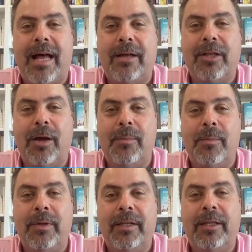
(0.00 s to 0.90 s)

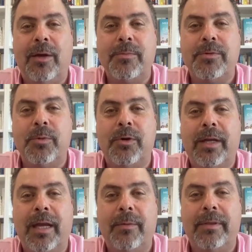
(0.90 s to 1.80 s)
outcome when it comes to
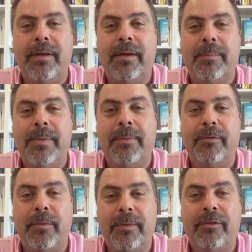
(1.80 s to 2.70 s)
working with the people
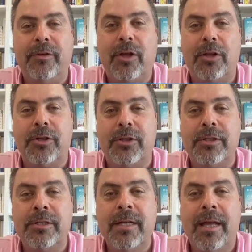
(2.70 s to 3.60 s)
from different cultures